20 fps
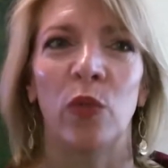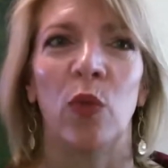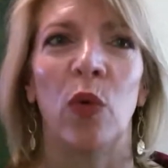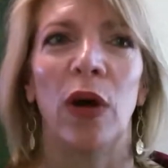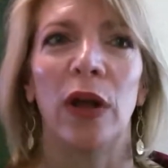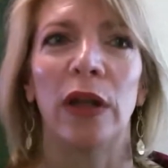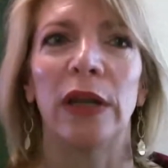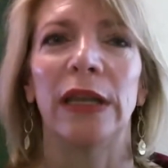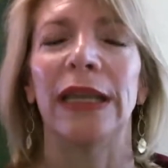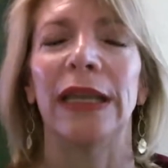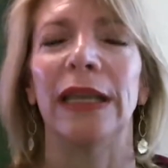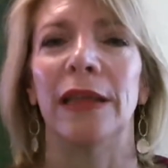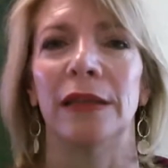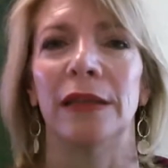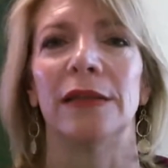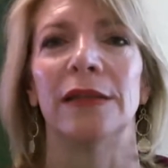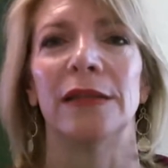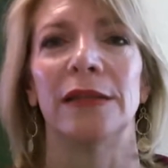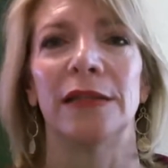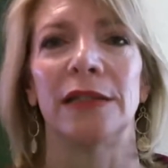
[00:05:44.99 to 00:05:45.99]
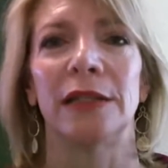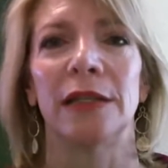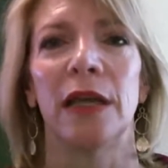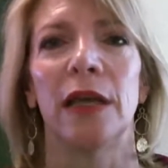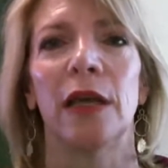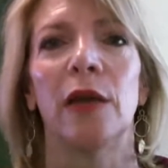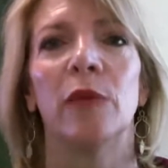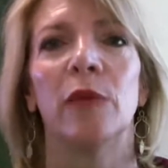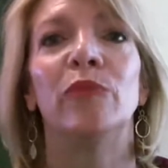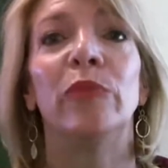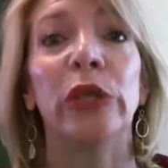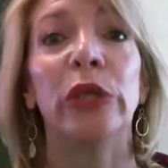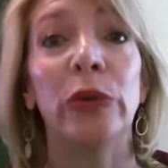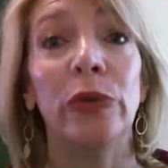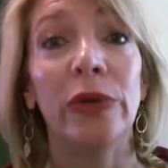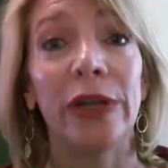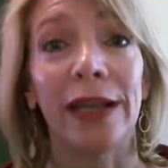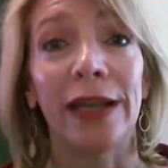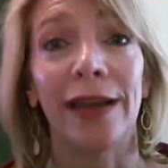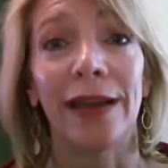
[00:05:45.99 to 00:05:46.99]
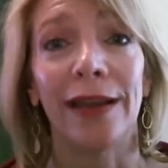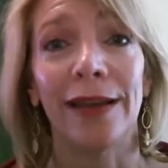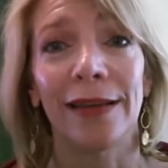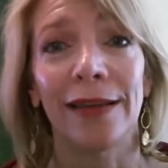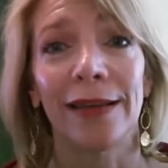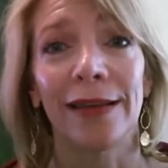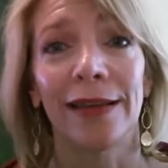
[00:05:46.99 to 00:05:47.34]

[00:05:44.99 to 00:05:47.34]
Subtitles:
what is beauty?